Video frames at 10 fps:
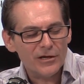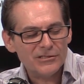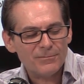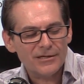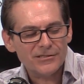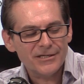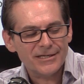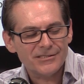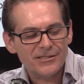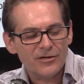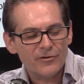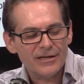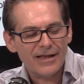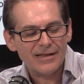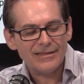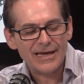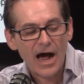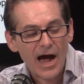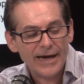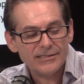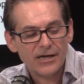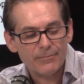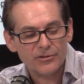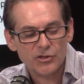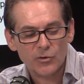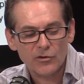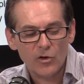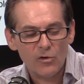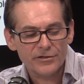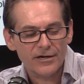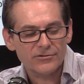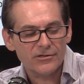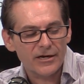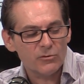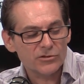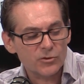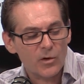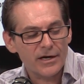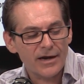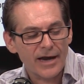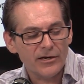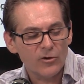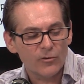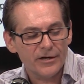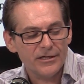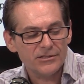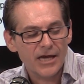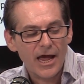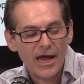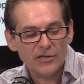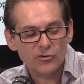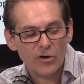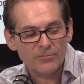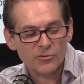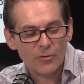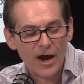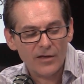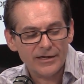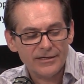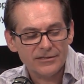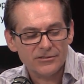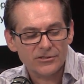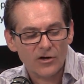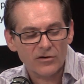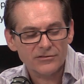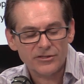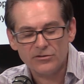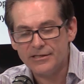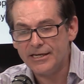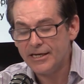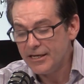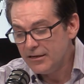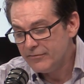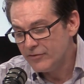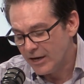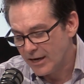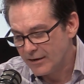especially considering that the high temperature in Lowell yesterday was 29 degrees and Trump's rally didn't start until the evening.